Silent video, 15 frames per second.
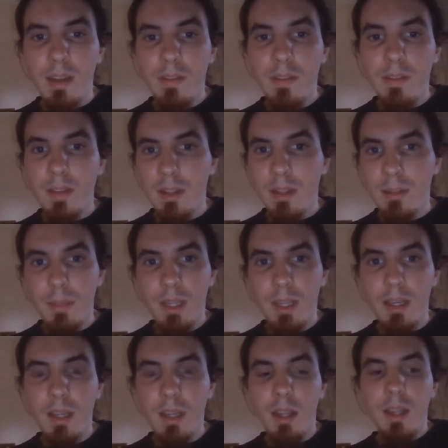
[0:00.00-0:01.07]
Doesn't mean
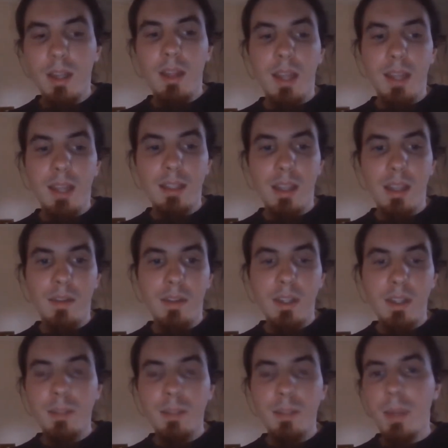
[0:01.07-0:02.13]
that's evidence,
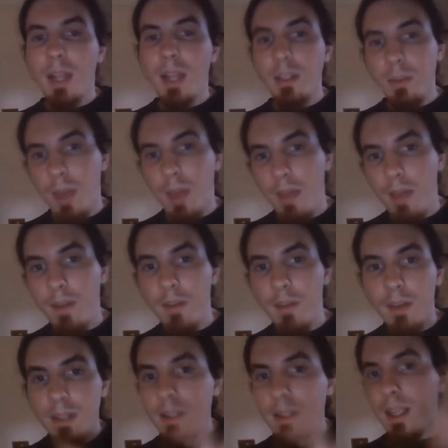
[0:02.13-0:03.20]
but I do have
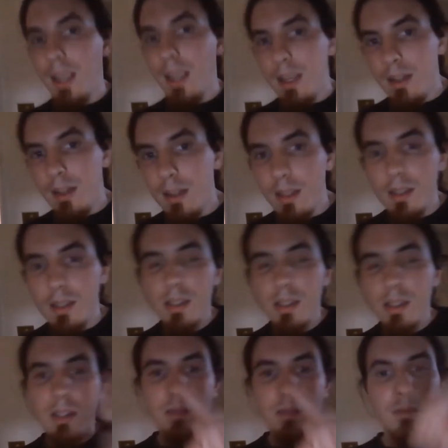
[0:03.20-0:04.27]
evidence in this
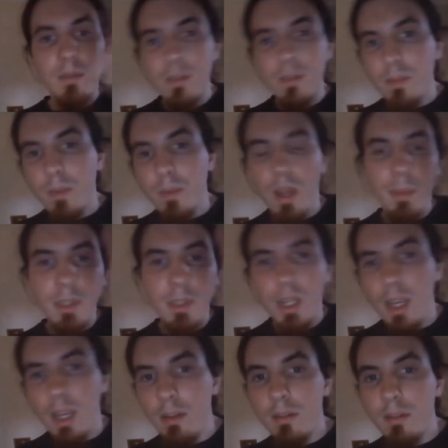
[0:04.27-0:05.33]
realm of
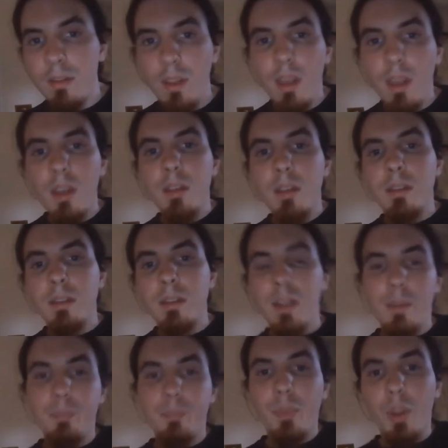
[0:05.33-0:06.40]
channel. So
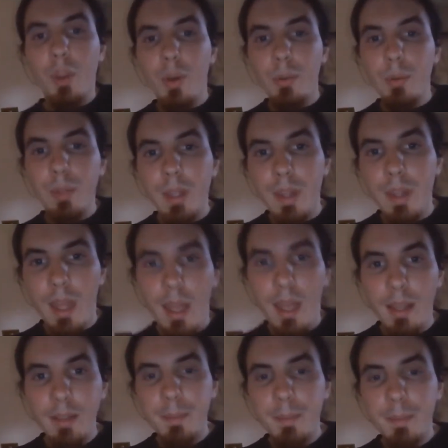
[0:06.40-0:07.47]
go look at that.